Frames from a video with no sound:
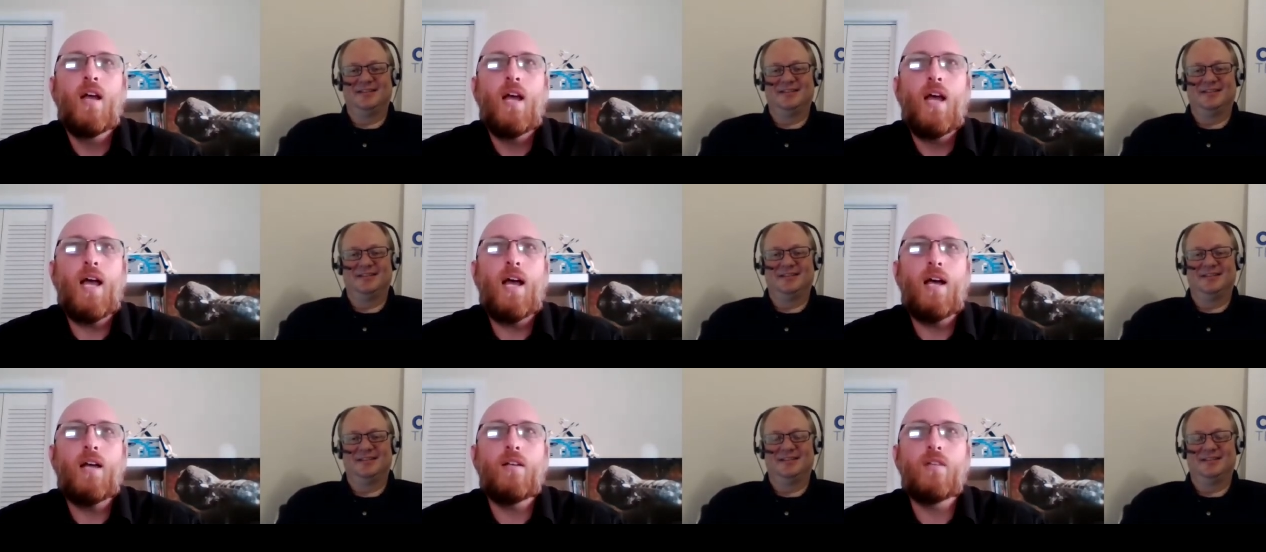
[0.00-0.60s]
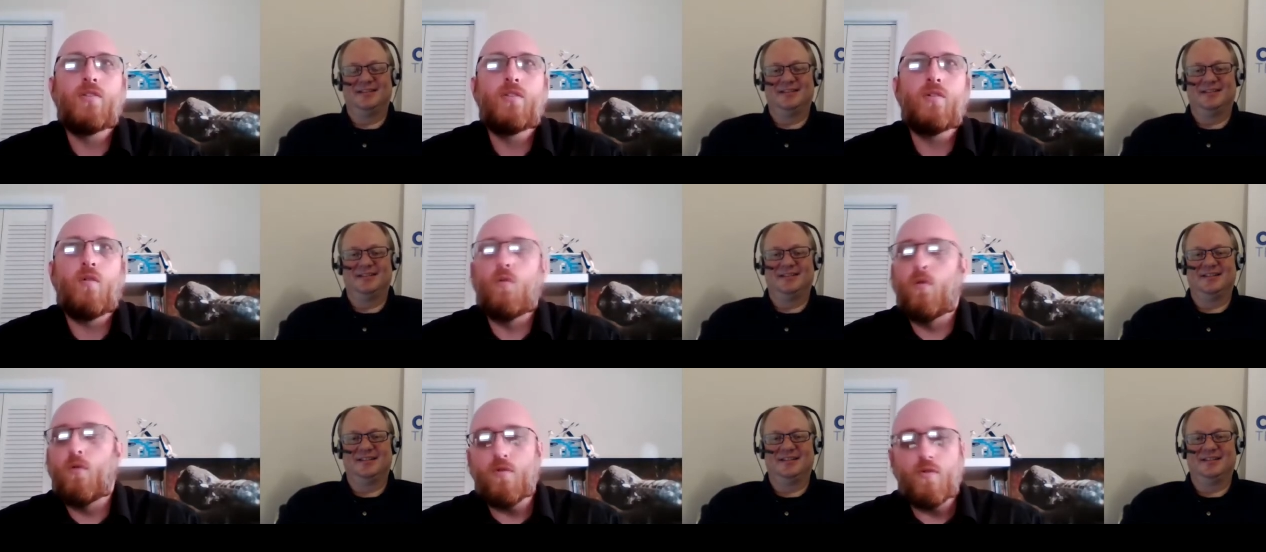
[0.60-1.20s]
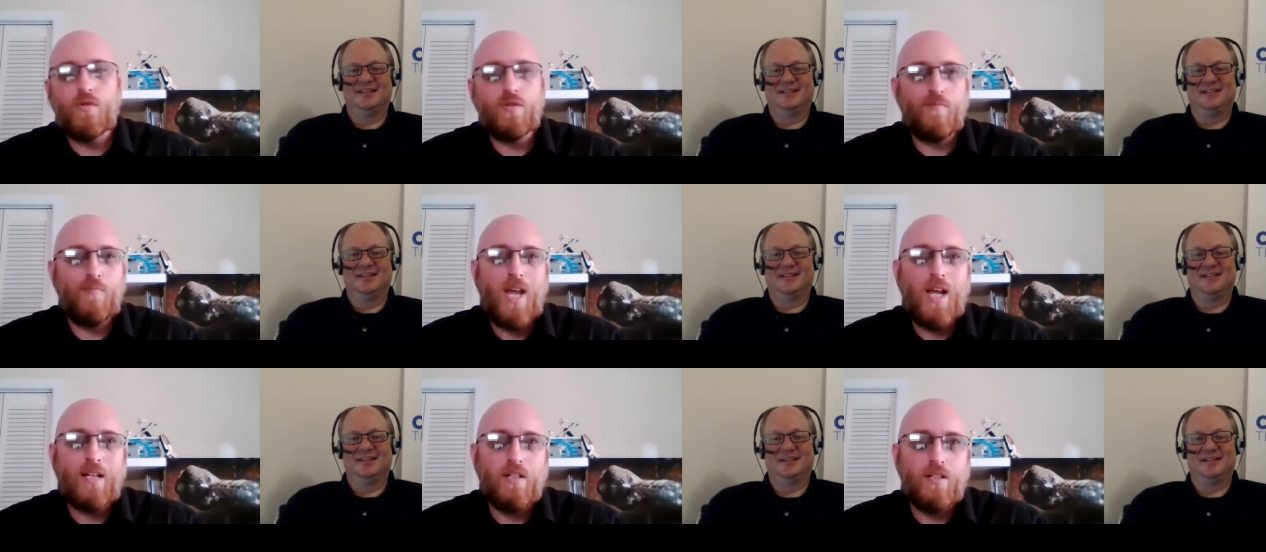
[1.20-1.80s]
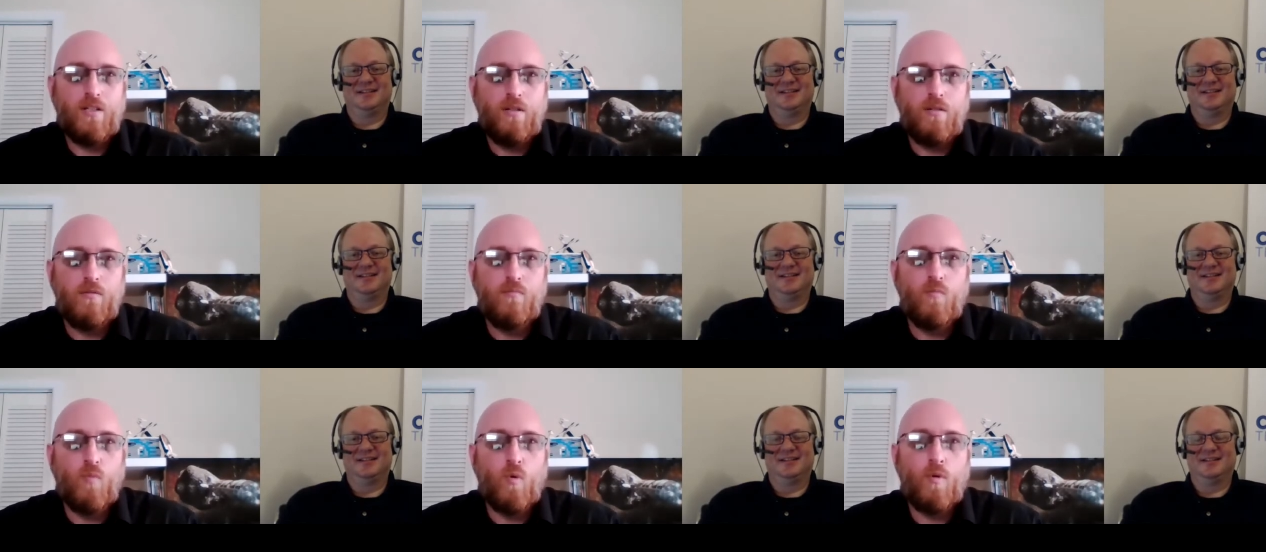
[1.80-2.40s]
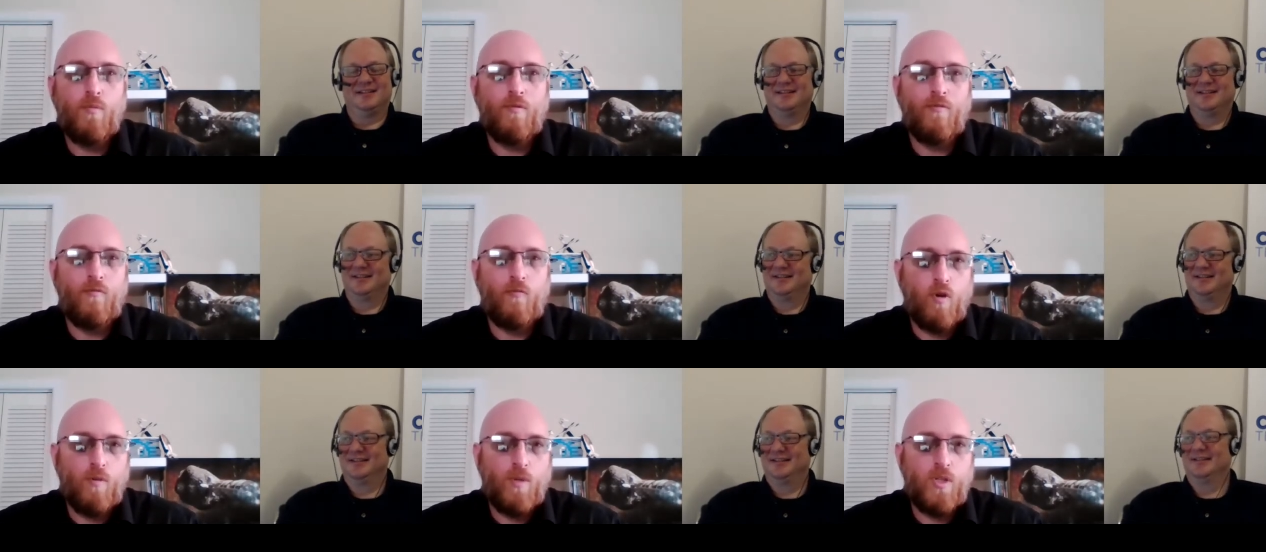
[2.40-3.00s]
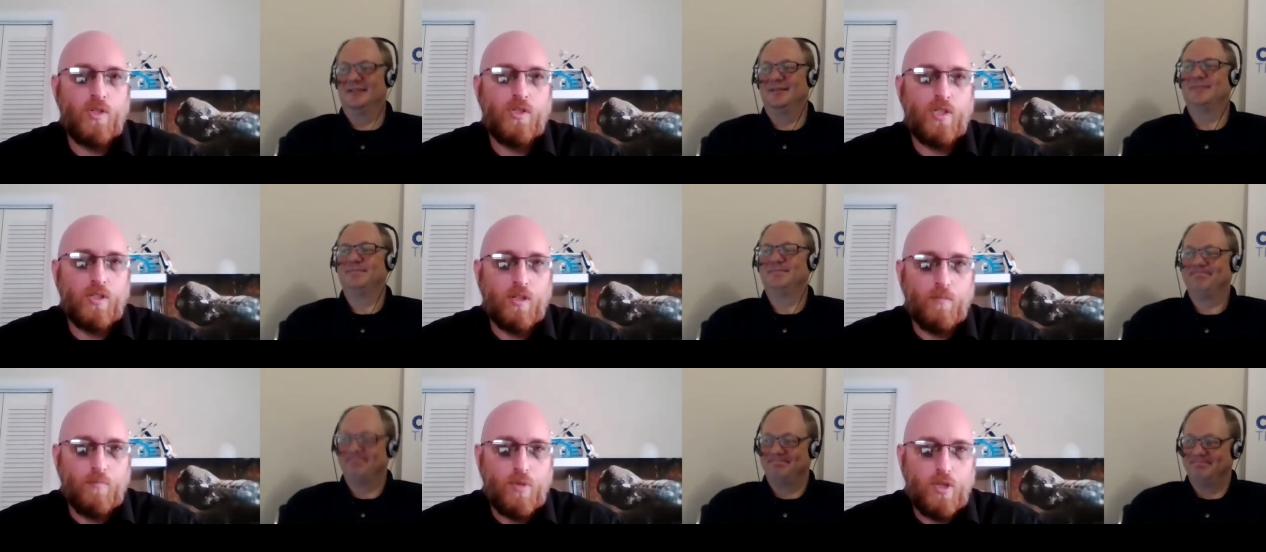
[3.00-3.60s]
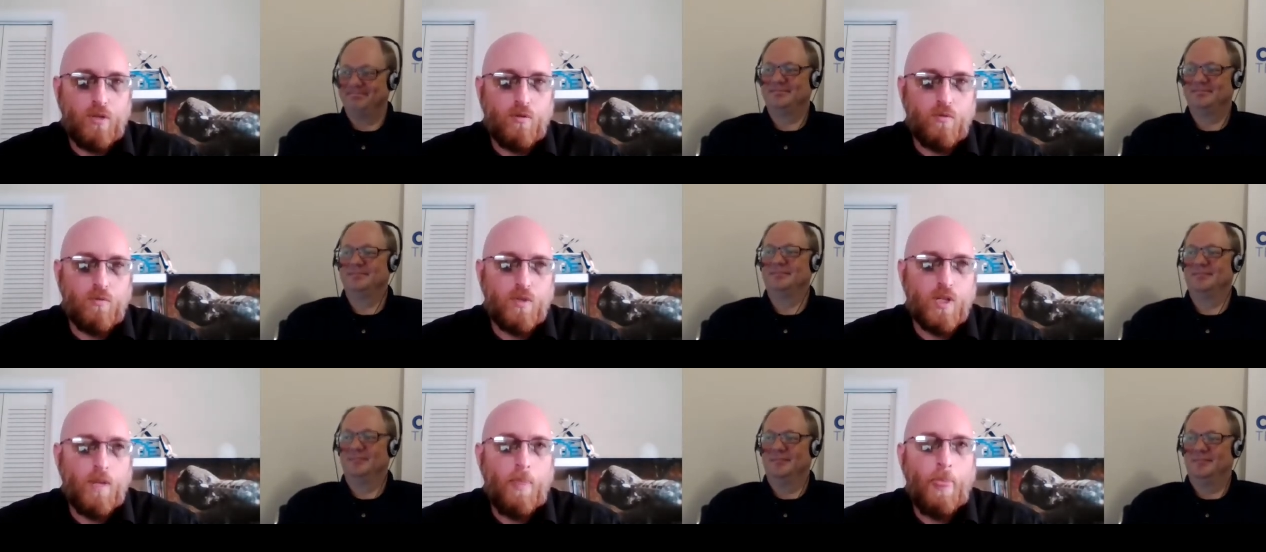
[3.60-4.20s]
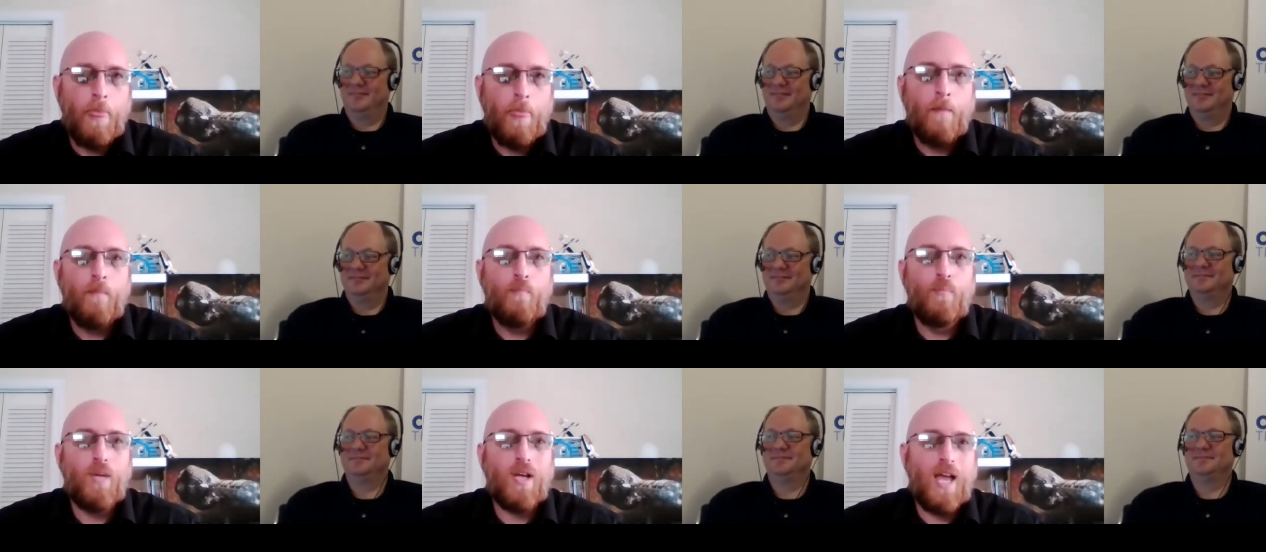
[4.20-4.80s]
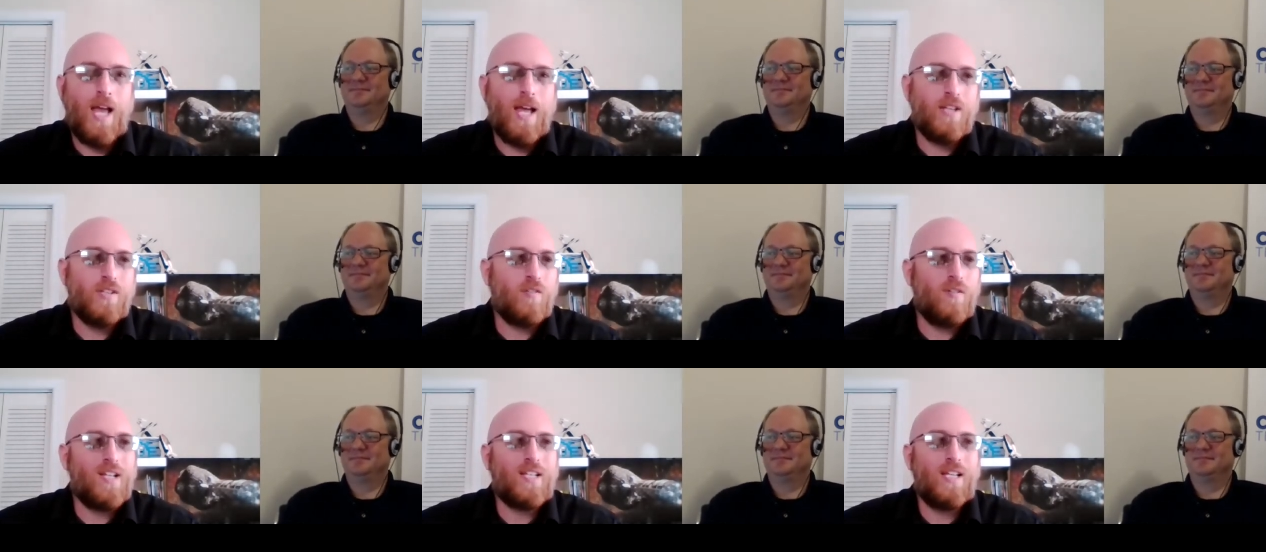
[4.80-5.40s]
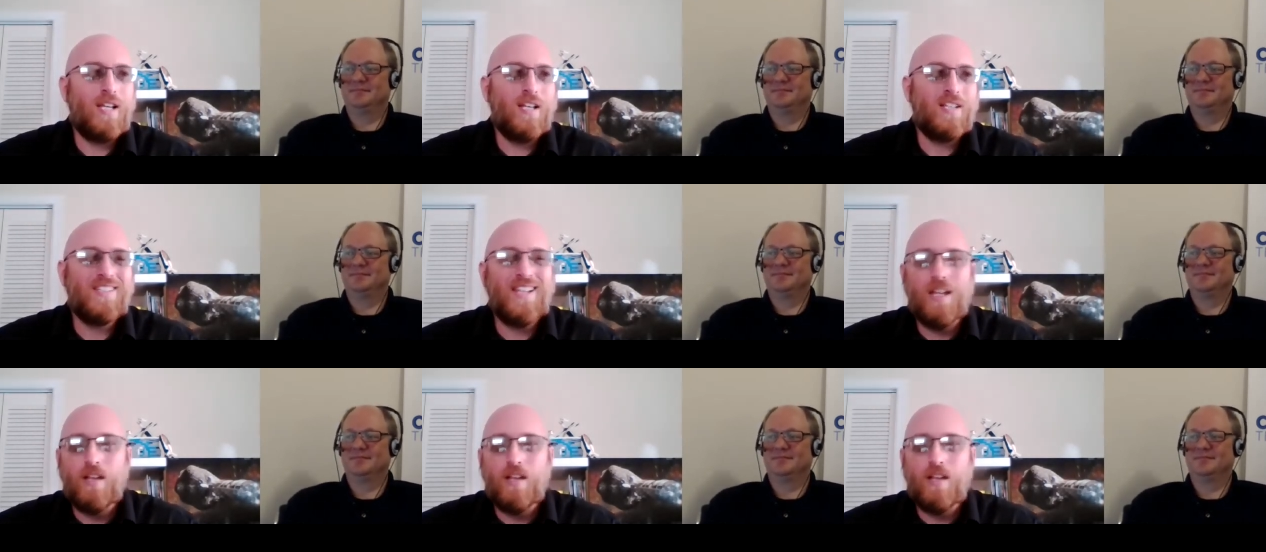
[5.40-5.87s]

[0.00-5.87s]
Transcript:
Speaker 1: has orders of magnitude more performance in compute, but has like a say